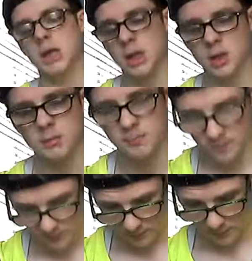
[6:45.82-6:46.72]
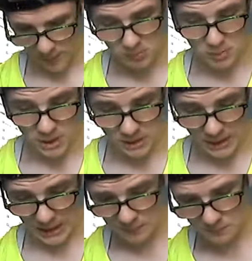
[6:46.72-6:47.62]
Um, but
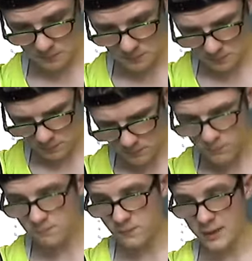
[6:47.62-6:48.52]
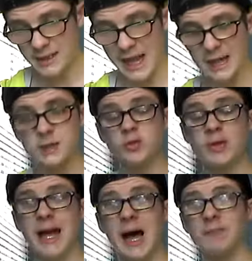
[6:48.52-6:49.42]
yeah. Next, we
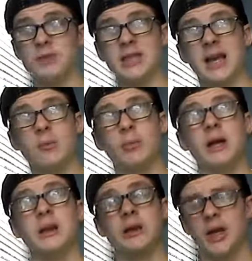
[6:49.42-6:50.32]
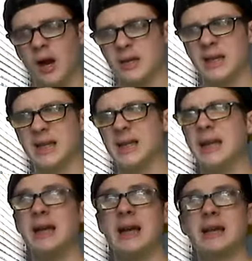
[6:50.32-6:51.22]
have Tim Duncan.
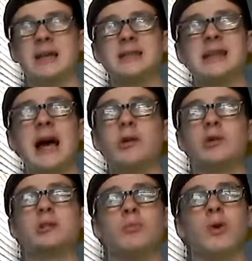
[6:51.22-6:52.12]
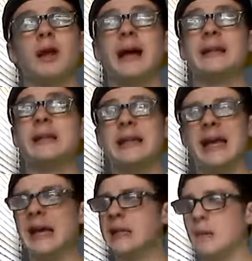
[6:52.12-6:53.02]
This guy was more elite
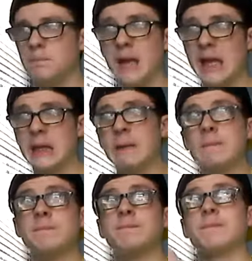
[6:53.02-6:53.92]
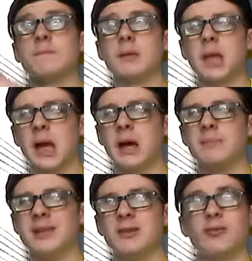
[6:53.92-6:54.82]
in the bank.
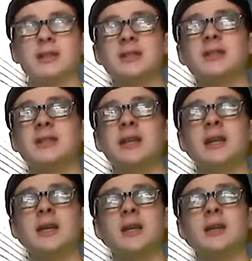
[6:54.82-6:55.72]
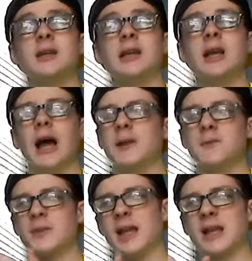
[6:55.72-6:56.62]
Um, he wasn't. I
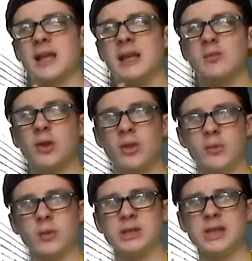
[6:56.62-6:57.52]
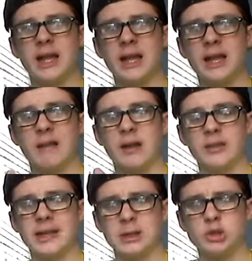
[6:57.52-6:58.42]
don't think he really was a
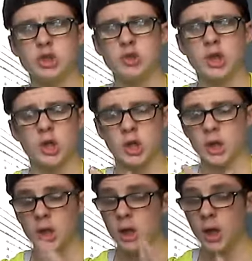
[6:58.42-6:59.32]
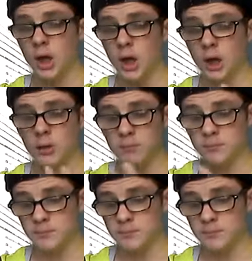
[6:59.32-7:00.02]
elite shooter. Um,